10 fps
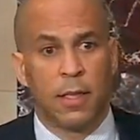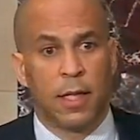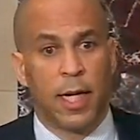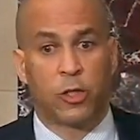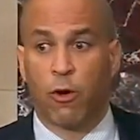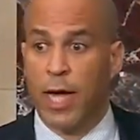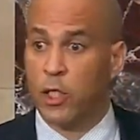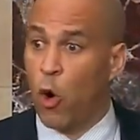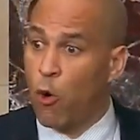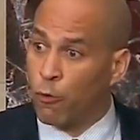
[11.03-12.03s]
and tried to
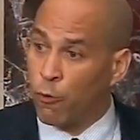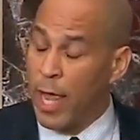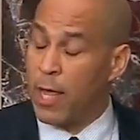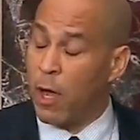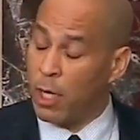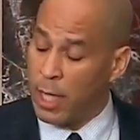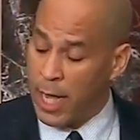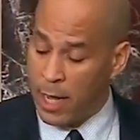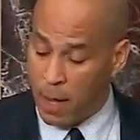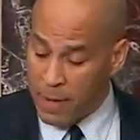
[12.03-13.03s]

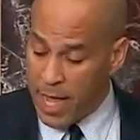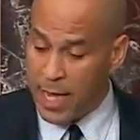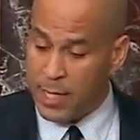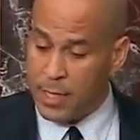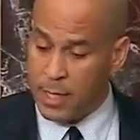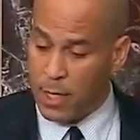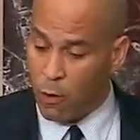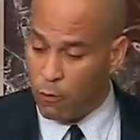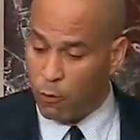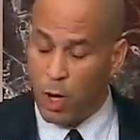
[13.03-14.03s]
upend and
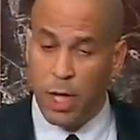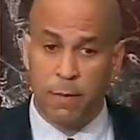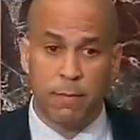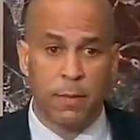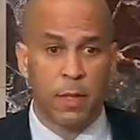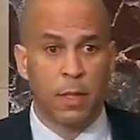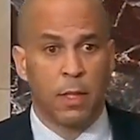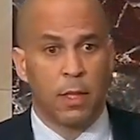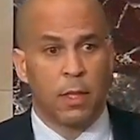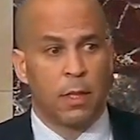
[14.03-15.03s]
overrun
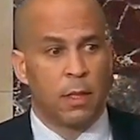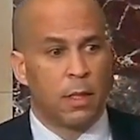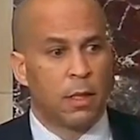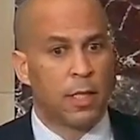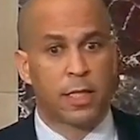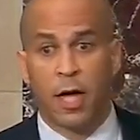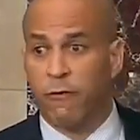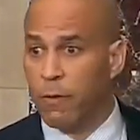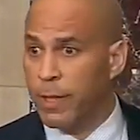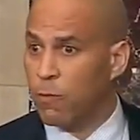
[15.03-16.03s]
this
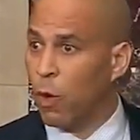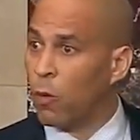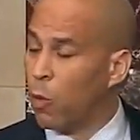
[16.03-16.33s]
government. One